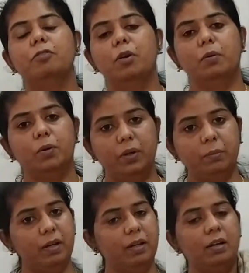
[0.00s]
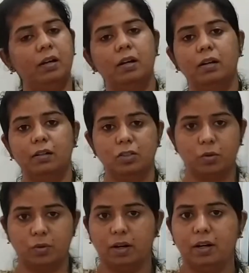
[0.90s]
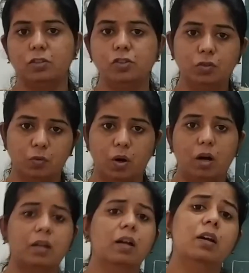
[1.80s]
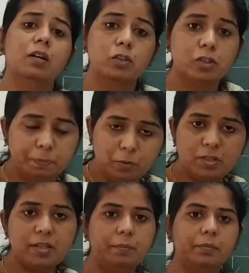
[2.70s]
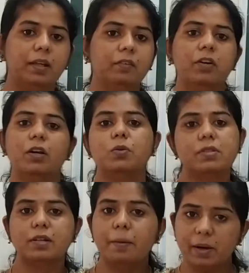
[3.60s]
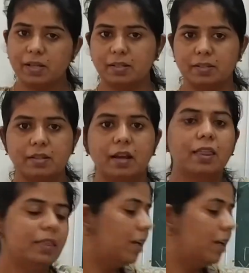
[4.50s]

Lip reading: For doing to run, to walk, to push something, we are using our muscles.